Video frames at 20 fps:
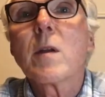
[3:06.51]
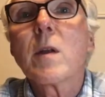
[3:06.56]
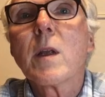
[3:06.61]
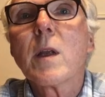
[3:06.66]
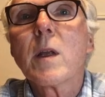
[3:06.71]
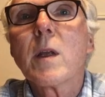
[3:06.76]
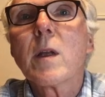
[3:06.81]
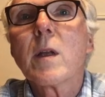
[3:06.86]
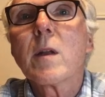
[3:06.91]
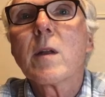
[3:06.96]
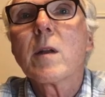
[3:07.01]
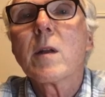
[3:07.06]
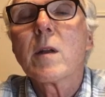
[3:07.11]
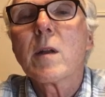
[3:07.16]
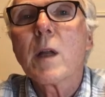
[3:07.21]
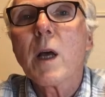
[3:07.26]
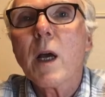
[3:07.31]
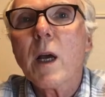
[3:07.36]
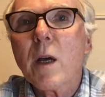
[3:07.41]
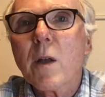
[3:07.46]
in
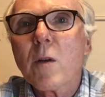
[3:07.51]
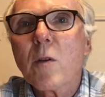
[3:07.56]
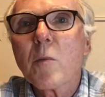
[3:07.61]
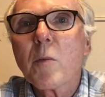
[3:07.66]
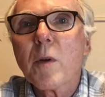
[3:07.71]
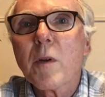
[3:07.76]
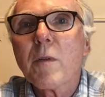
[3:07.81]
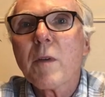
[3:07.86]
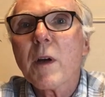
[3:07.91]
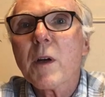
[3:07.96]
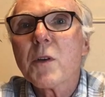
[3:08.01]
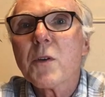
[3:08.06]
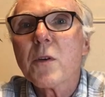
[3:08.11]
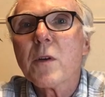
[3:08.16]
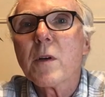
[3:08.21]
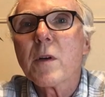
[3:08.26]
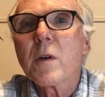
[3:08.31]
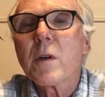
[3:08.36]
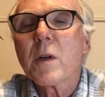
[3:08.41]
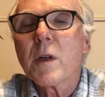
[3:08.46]
Nagano
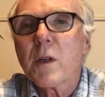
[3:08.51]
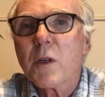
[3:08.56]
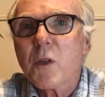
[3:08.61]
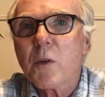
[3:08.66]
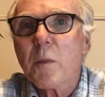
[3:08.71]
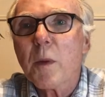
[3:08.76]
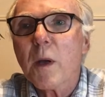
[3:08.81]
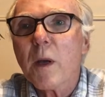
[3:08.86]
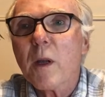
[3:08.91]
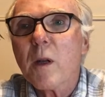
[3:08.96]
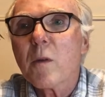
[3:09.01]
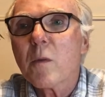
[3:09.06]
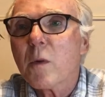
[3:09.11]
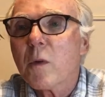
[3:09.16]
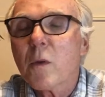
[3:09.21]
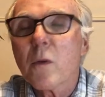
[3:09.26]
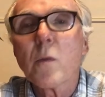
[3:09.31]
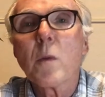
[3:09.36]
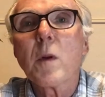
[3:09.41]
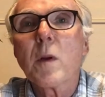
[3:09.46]
Prefecture in Japan,
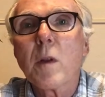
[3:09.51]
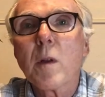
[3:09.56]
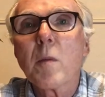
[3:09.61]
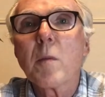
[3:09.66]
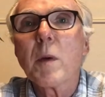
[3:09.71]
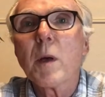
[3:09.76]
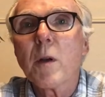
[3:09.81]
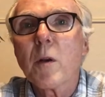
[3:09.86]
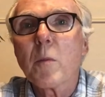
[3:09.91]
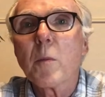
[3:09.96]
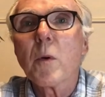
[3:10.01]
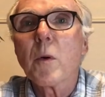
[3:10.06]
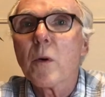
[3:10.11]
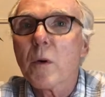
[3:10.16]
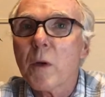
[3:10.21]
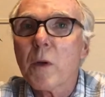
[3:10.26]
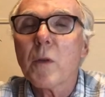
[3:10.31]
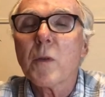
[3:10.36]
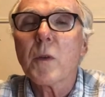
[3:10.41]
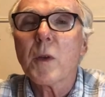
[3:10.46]
which is one of the better
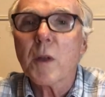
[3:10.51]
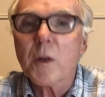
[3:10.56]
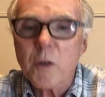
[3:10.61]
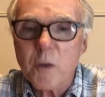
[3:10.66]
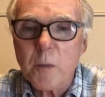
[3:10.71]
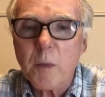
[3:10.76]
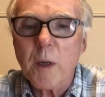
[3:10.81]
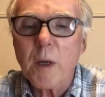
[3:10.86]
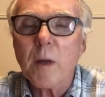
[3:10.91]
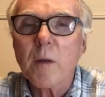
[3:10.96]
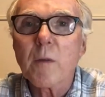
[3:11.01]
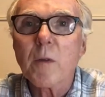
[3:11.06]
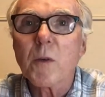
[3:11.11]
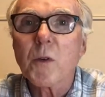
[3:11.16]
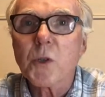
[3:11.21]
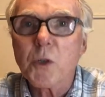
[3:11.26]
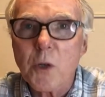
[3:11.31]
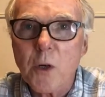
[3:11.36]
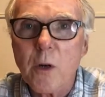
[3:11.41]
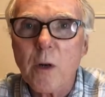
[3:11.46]
breweries in Japan for
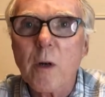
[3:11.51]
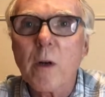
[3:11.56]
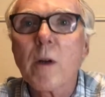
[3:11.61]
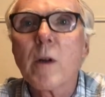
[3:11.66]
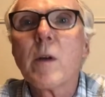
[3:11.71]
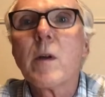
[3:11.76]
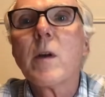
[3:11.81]
sure.